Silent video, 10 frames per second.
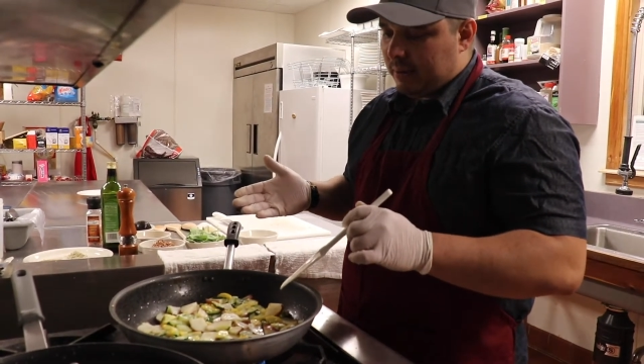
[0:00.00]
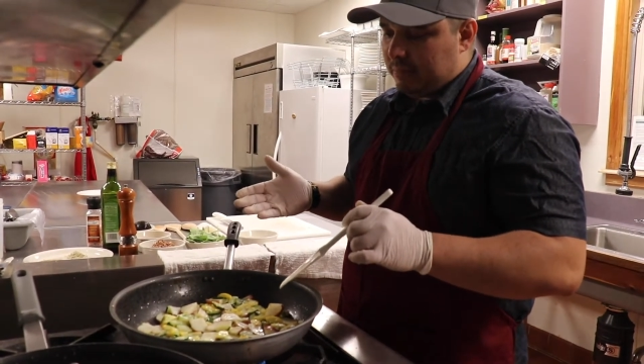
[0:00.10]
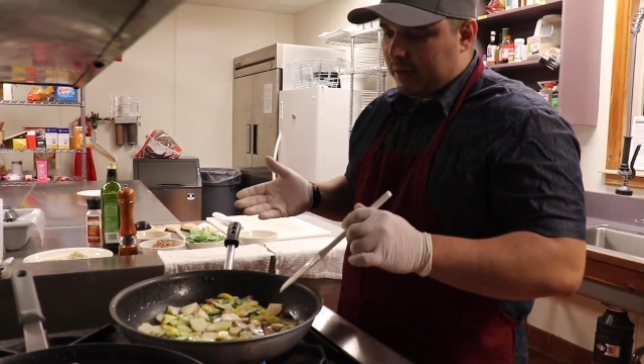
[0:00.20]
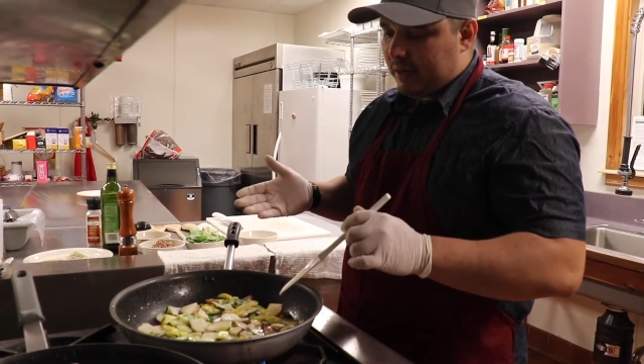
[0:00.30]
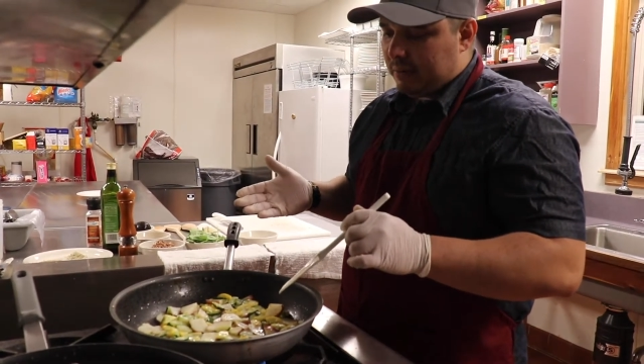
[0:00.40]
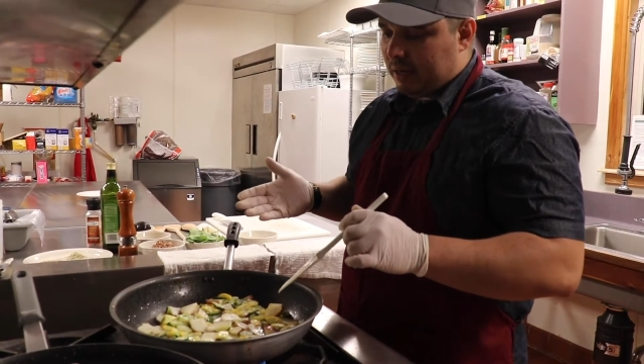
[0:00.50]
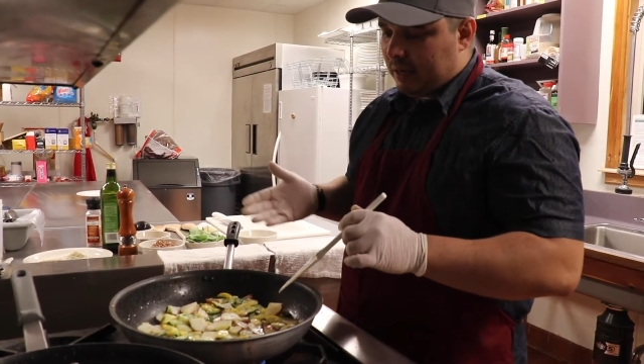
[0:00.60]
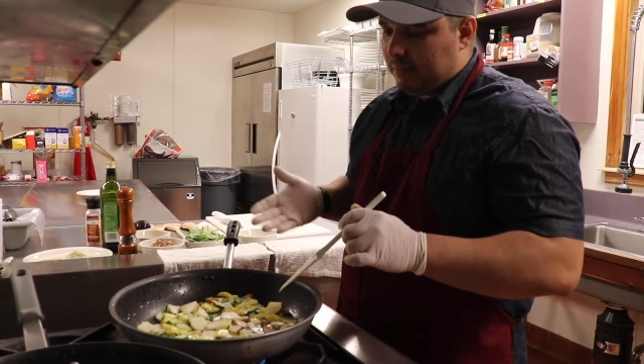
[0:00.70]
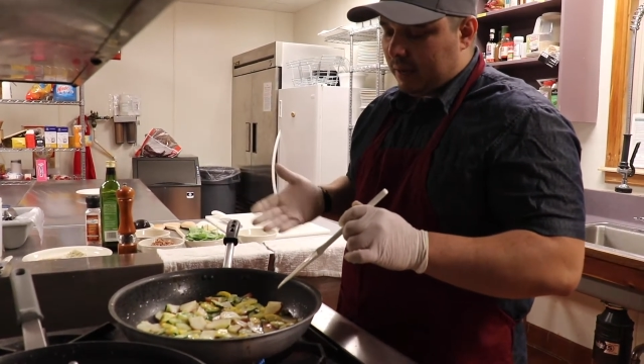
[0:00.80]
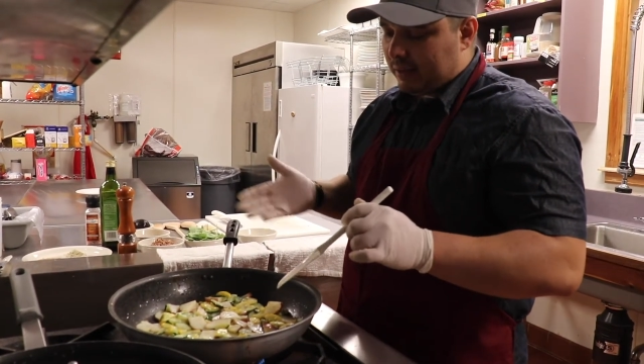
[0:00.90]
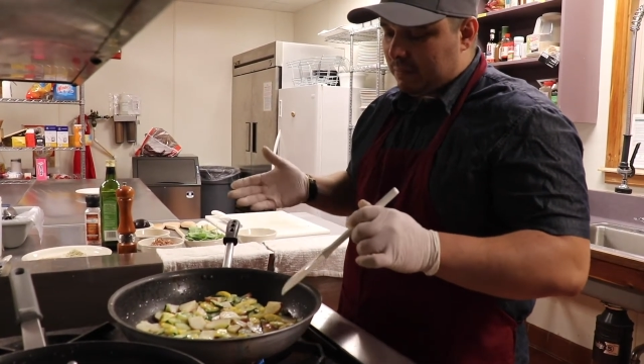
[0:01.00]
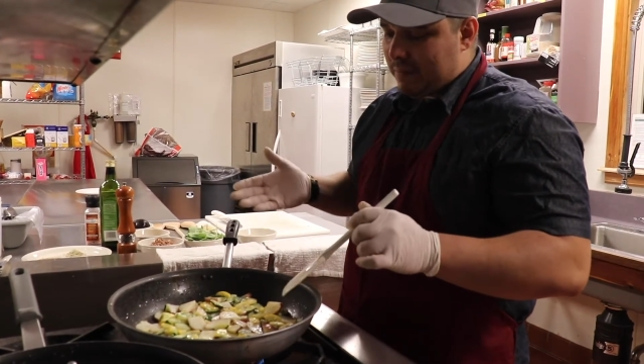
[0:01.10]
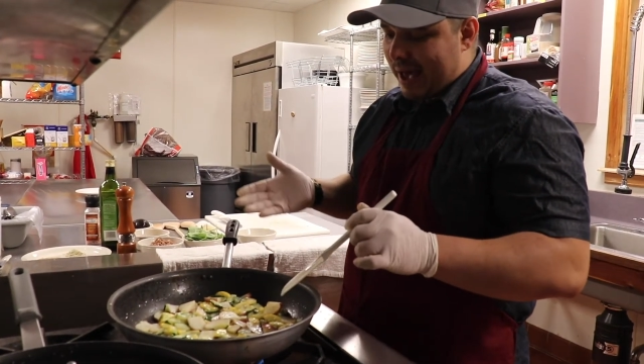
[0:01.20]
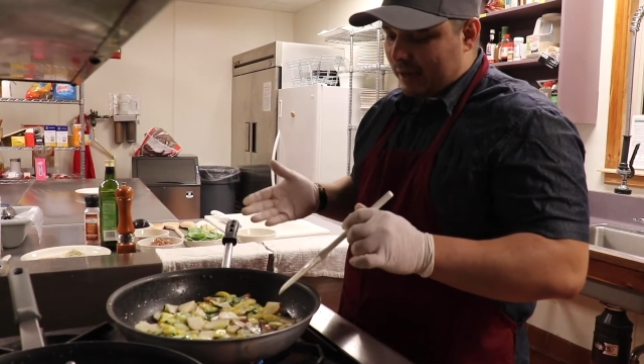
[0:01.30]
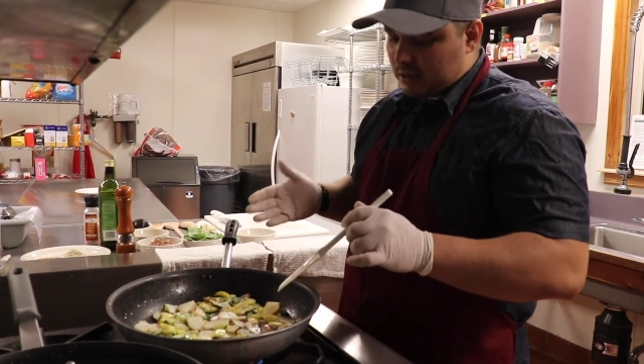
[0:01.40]
Medium heat at the
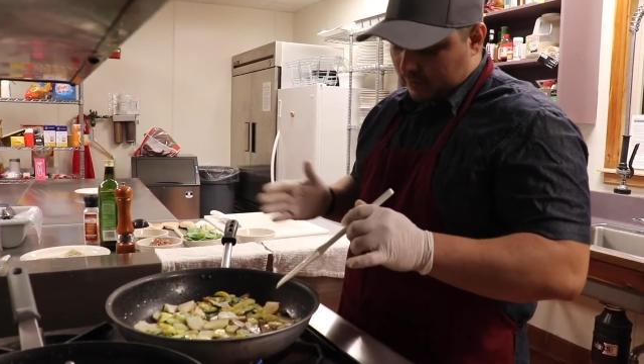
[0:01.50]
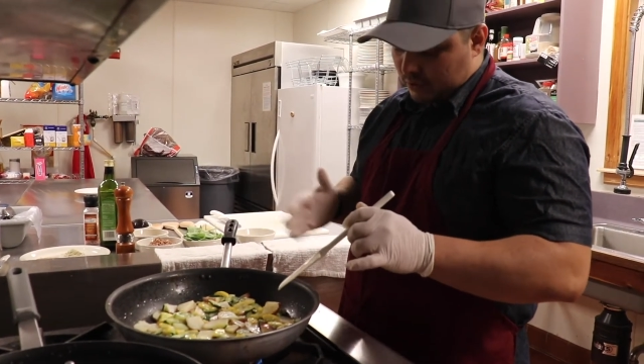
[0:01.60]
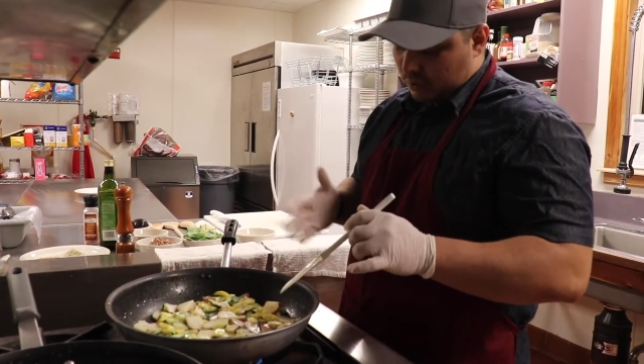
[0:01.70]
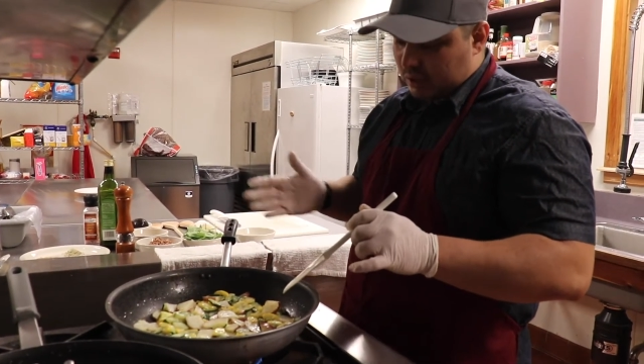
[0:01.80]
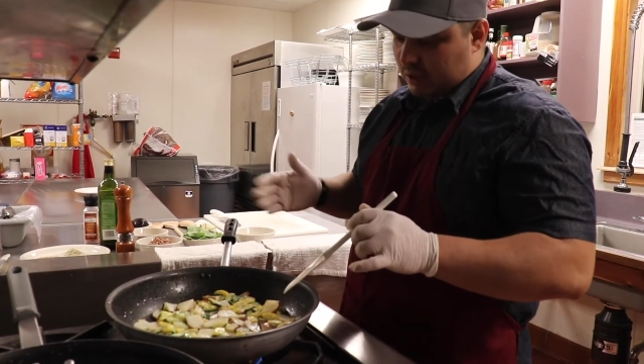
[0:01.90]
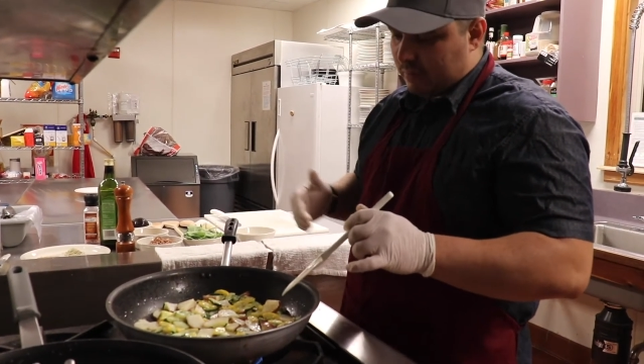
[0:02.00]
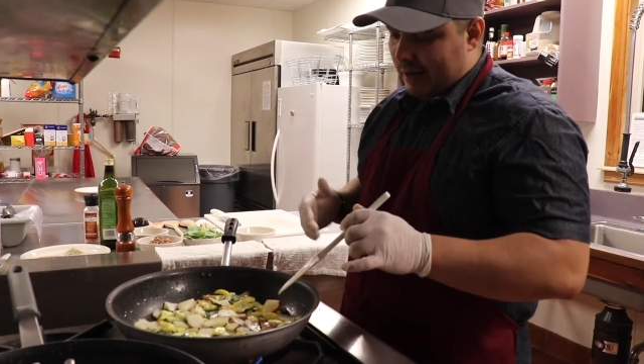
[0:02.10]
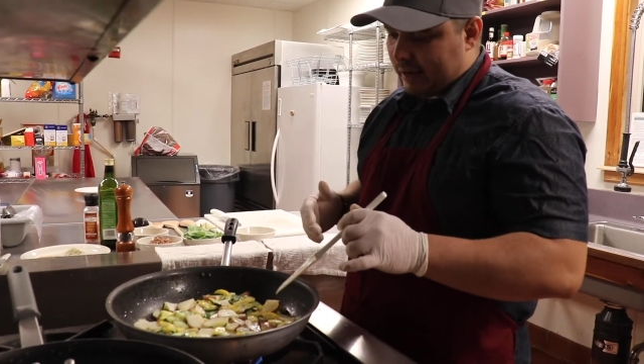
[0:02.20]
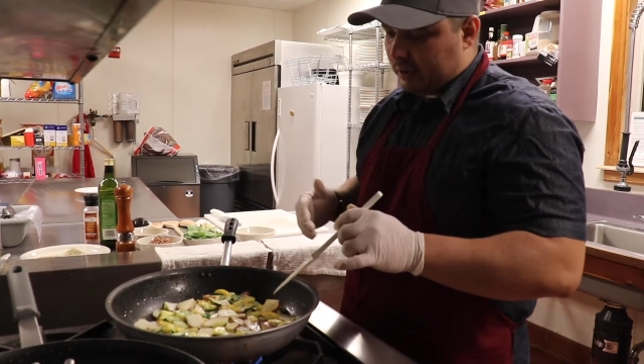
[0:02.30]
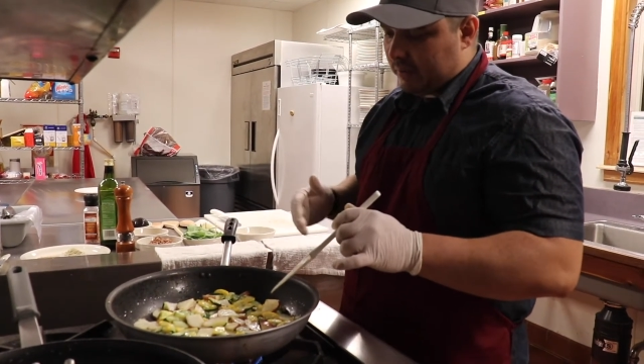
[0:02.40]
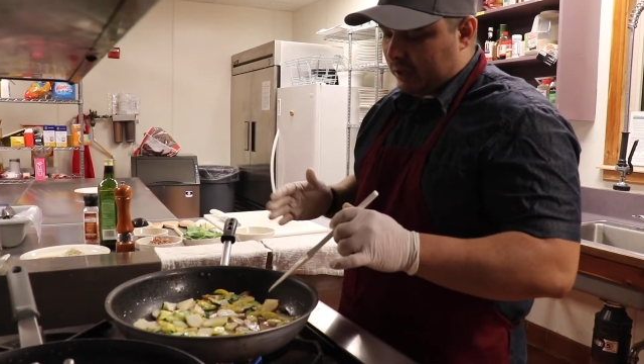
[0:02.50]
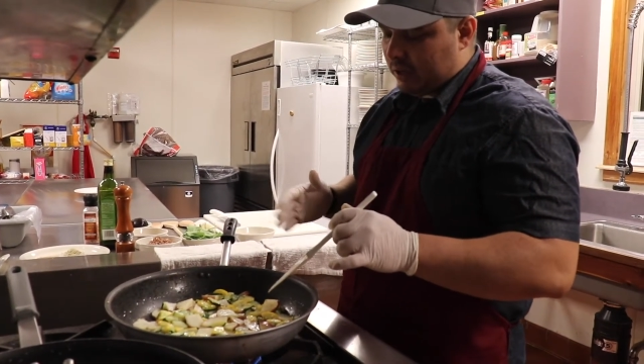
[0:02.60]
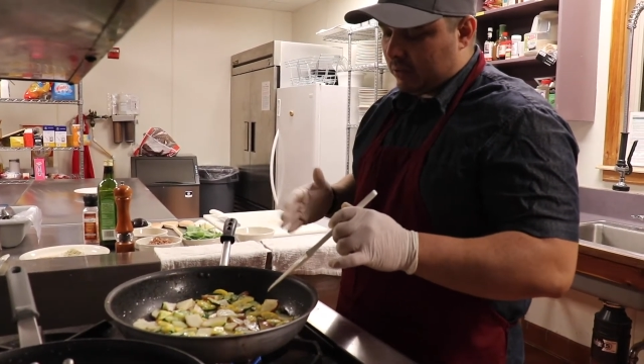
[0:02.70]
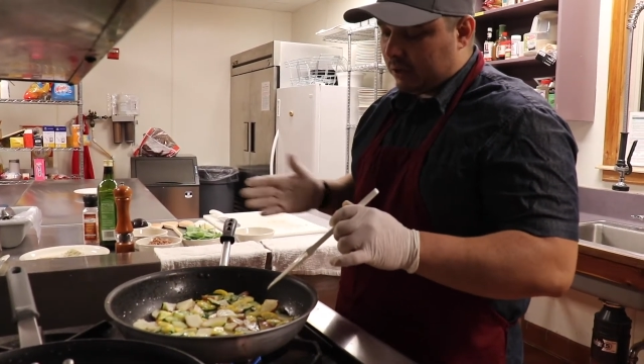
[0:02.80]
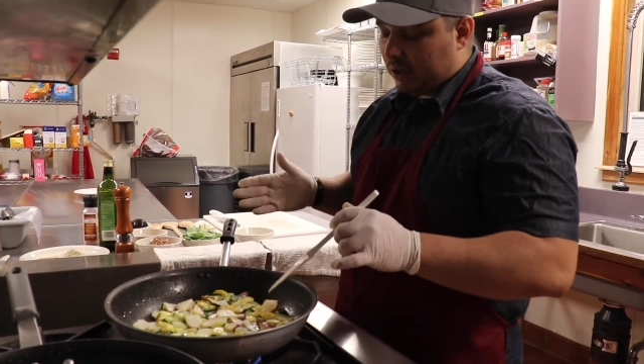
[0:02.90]
max. I've switched it up high,
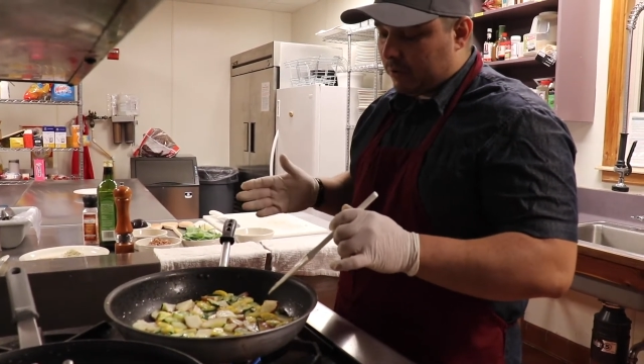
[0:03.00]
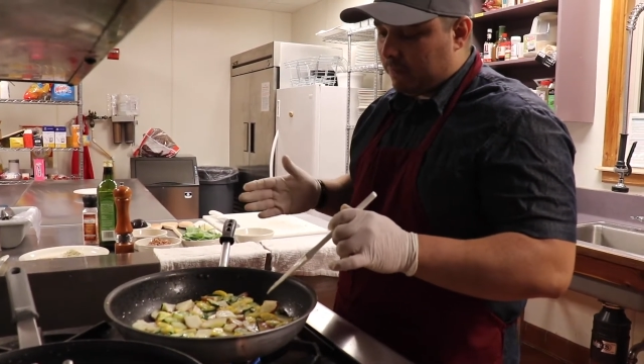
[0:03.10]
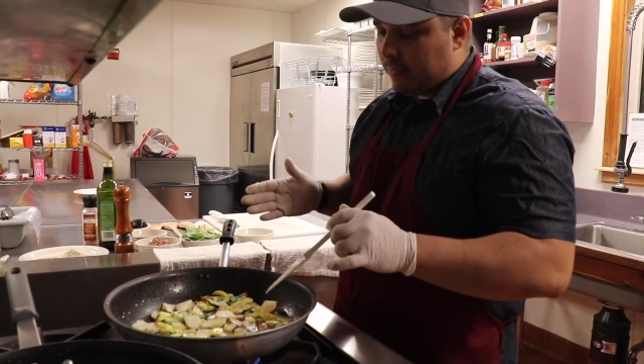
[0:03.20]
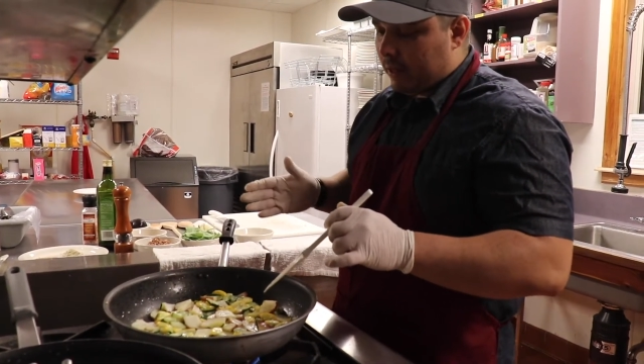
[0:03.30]
medium and low.